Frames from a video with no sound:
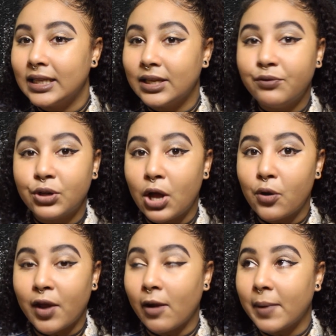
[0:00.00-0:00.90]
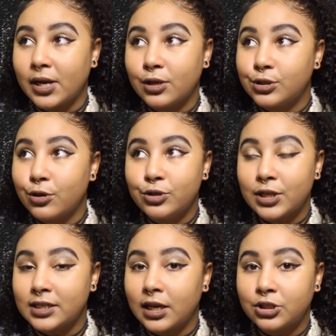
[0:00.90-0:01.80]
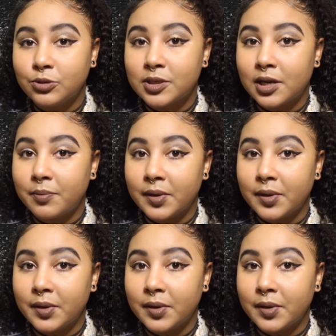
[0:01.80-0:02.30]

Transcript: leave it alone everybody else told you that's how she was gonna